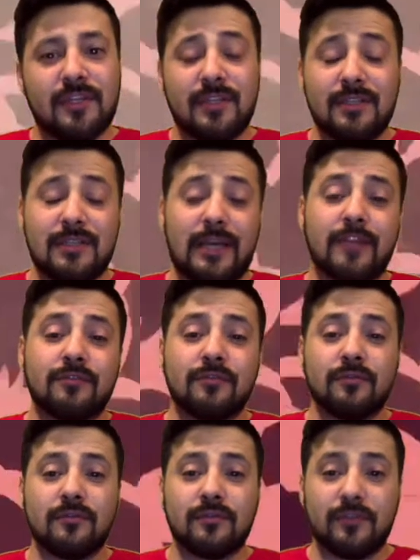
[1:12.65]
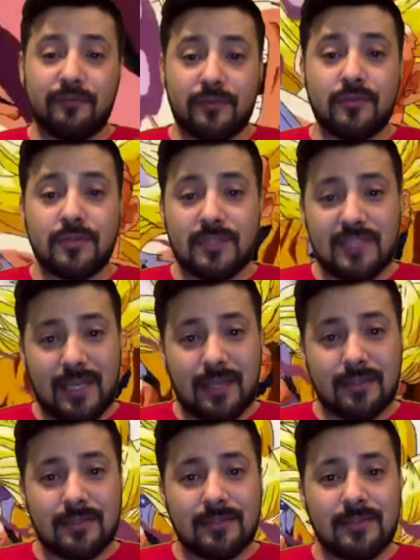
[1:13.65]
it is the fusion
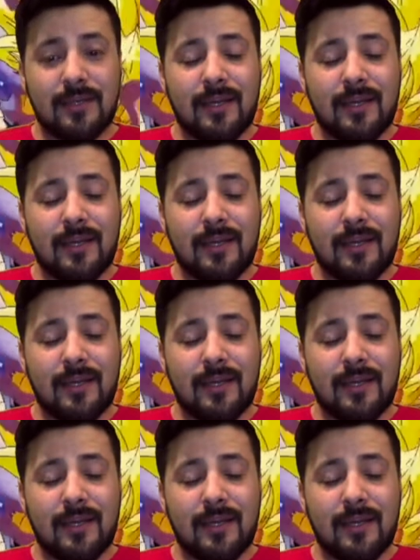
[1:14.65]
dance.